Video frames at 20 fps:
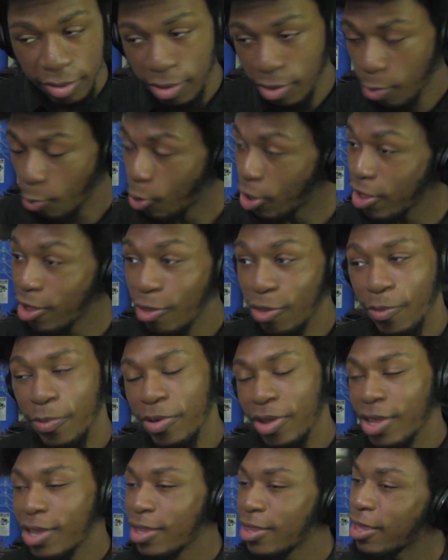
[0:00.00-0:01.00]
one
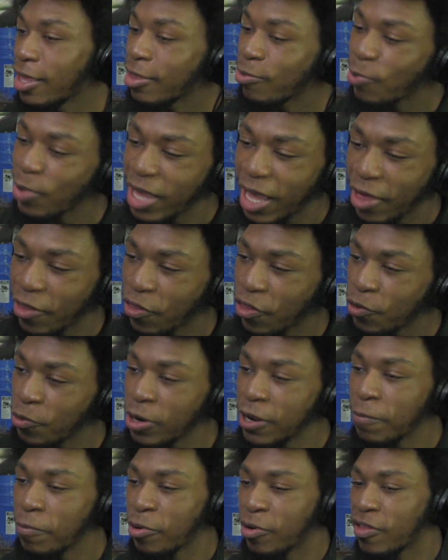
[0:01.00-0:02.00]
other. We got
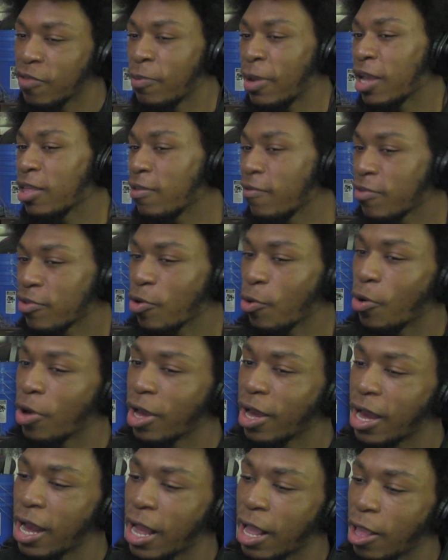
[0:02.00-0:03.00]
3 perspectives
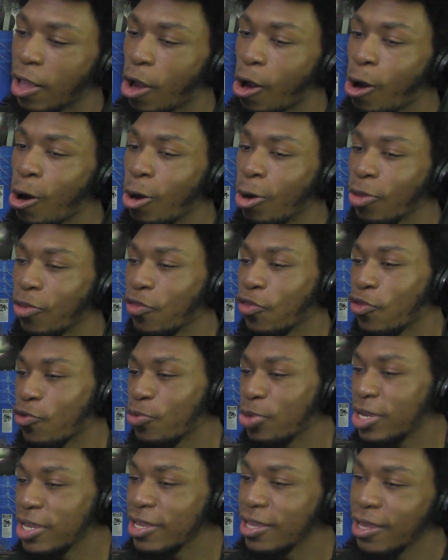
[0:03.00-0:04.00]
going on. All
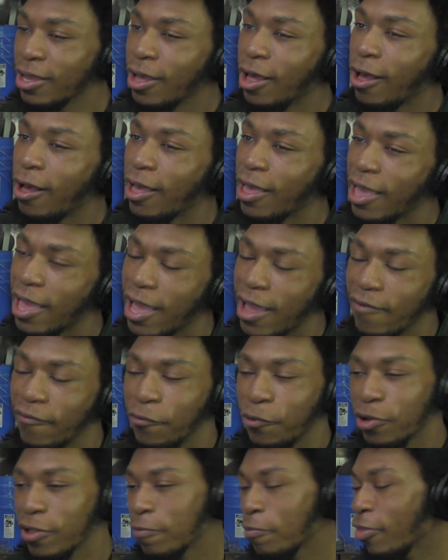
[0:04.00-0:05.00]
3.
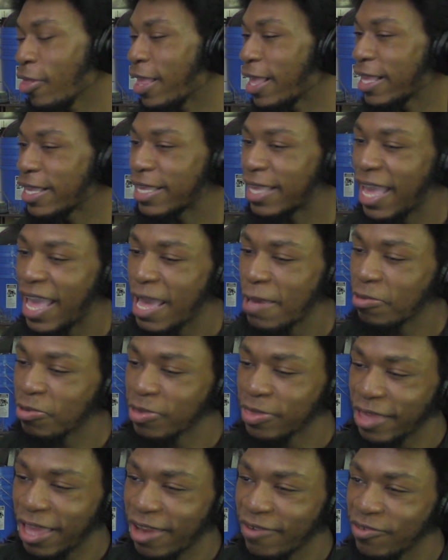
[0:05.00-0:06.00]
Everyone's playing games
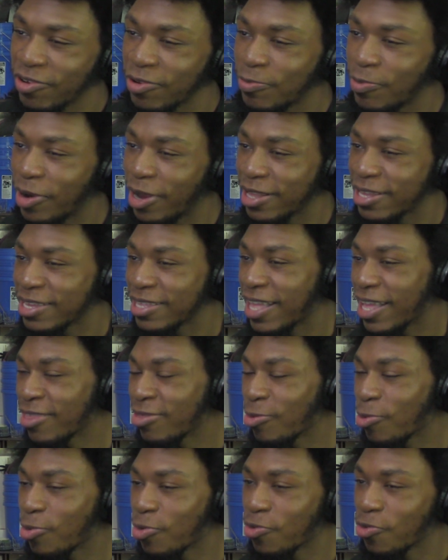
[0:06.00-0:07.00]
with everybody. That's
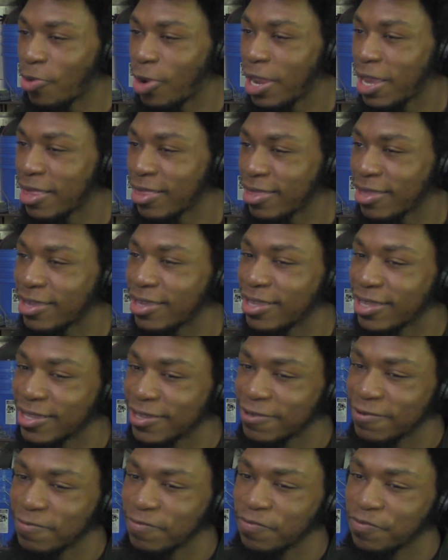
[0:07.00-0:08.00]
so crazy.
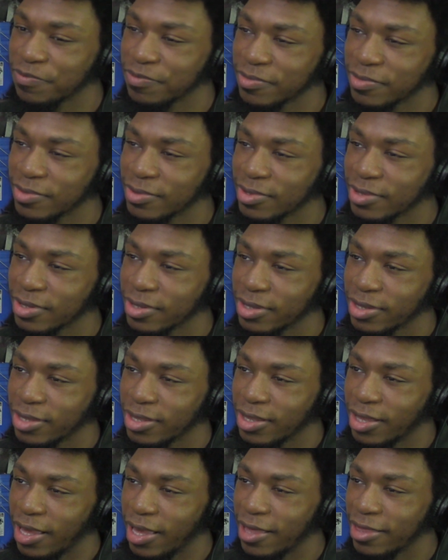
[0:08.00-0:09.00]

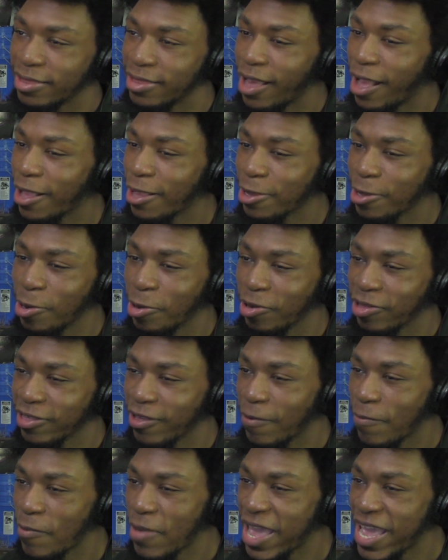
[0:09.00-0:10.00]
And Satoko is
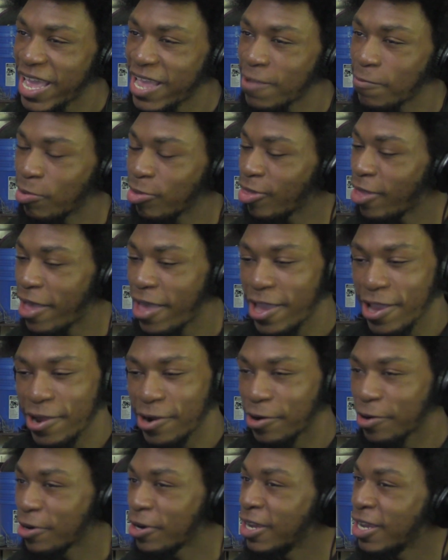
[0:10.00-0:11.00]
the main
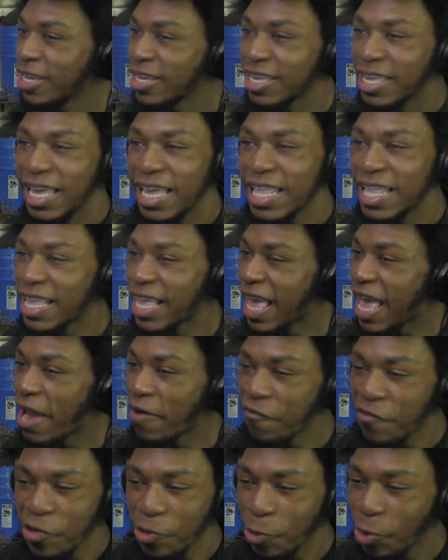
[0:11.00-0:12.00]
player, getting
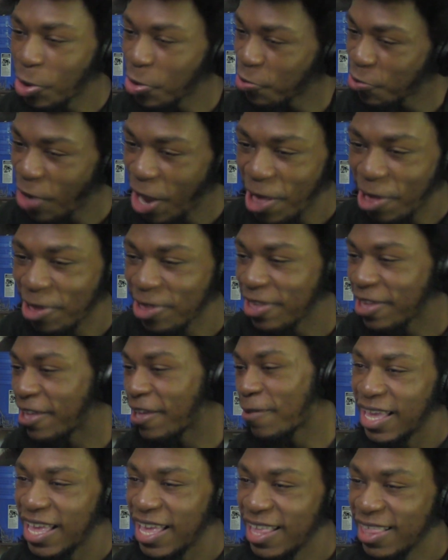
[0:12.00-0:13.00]
everyone riled
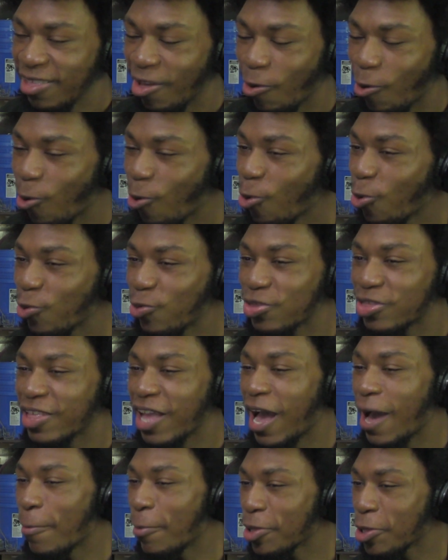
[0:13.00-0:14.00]
up. It's a whole
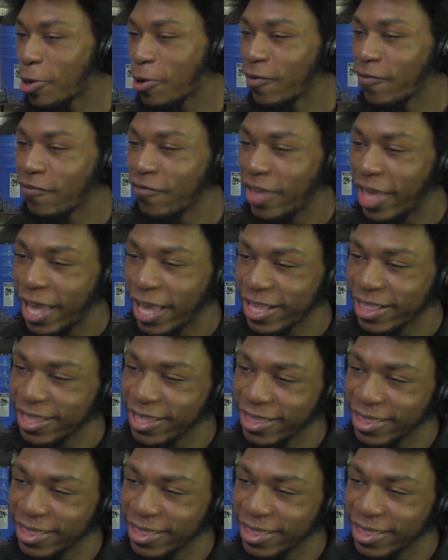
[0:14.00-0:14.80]
domino effect.